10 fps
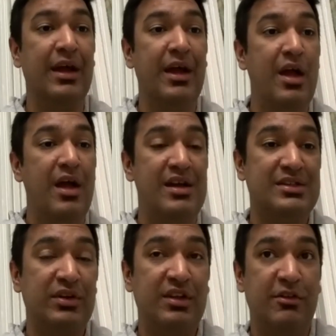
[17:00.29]
is going
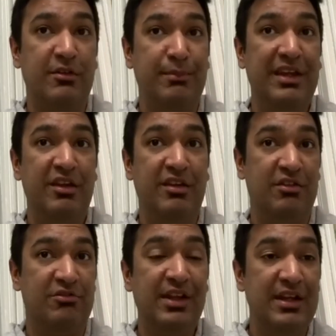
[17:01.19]
to be
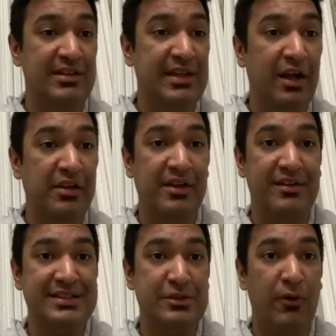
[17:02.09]
really a telltale
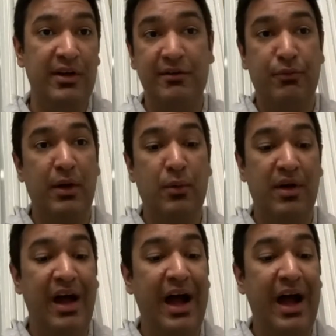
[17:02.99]
story of where we're at.